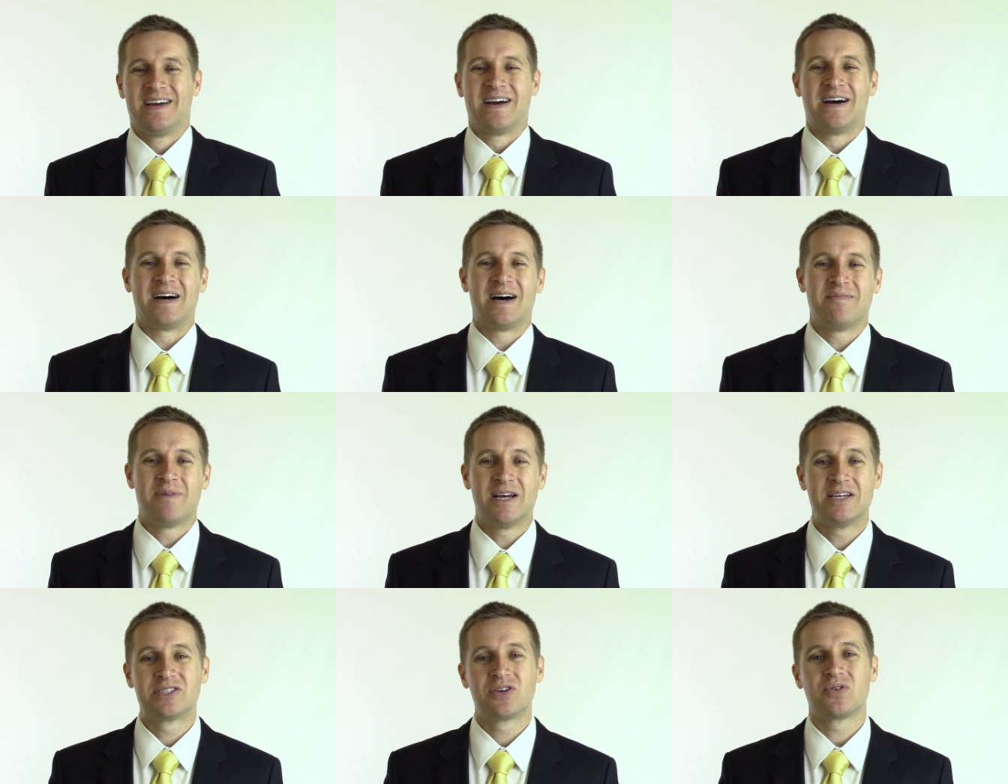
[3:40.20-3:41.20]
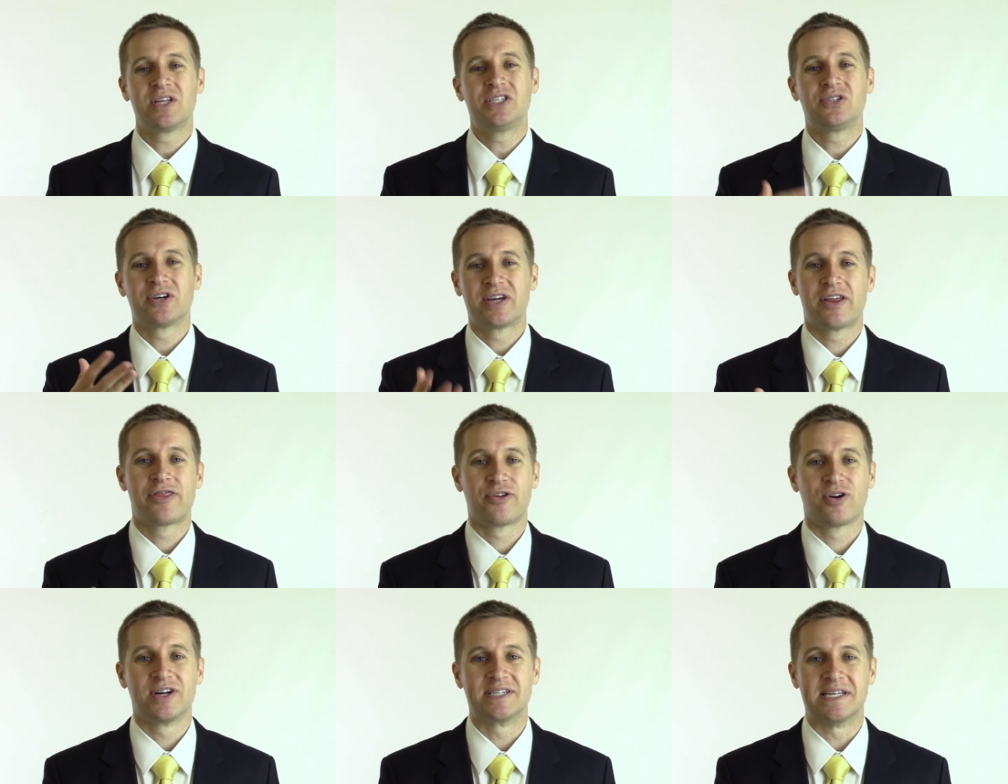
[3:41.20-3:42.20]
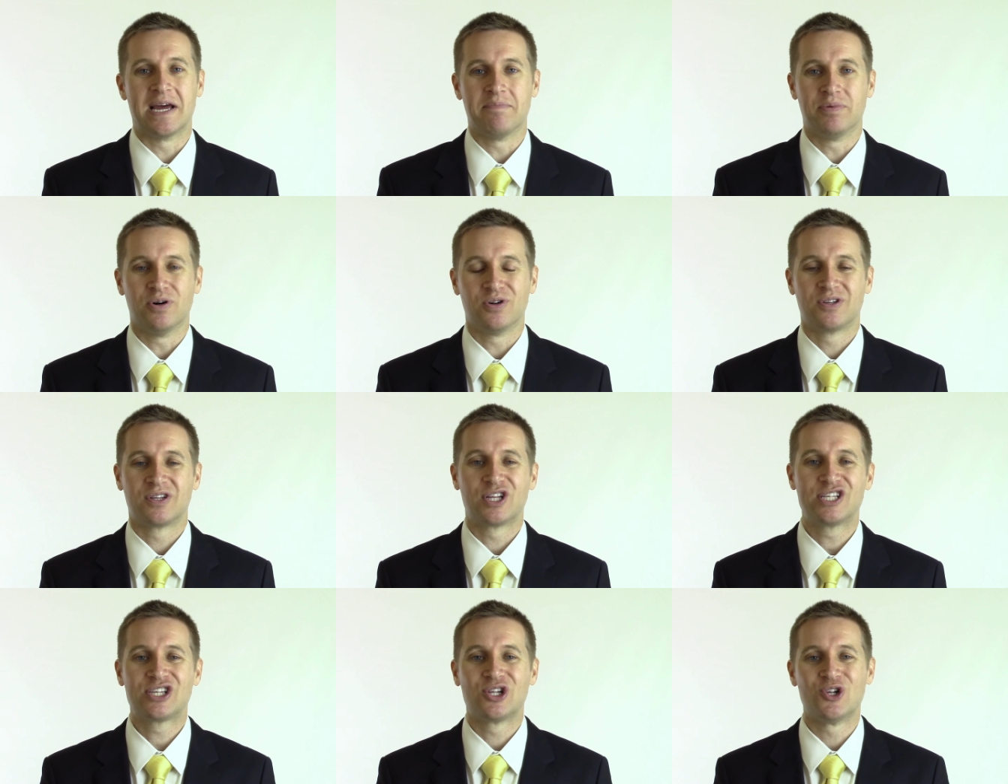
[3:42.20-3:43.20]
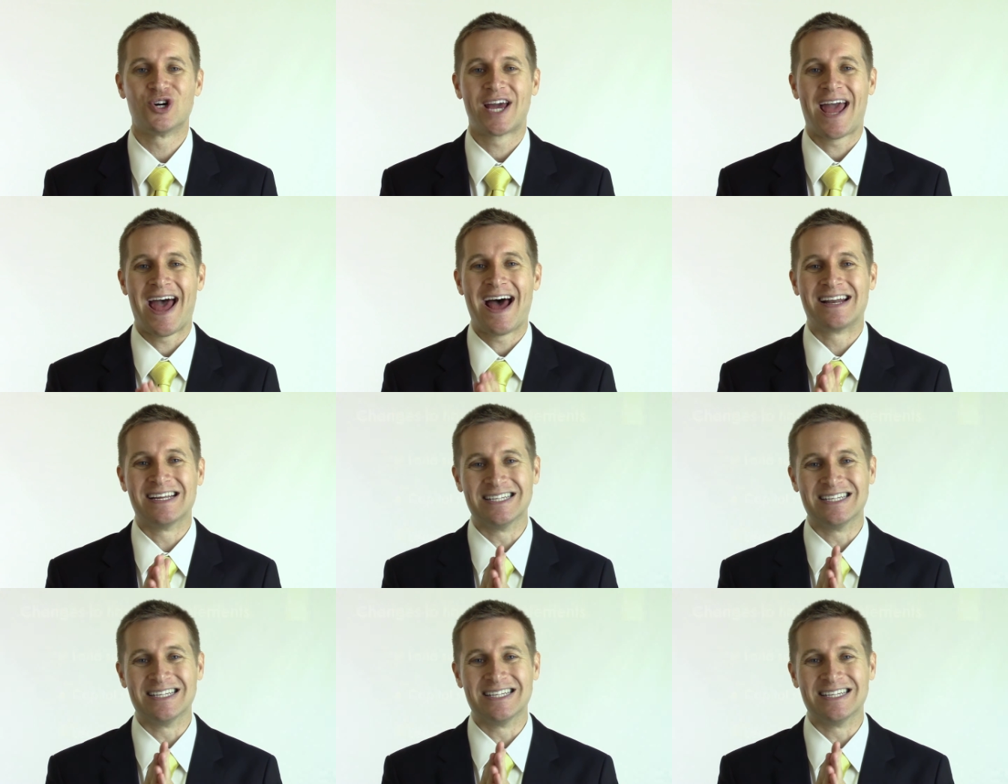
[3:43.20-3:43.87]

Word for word: Um, so let's look at a third example. Let's look at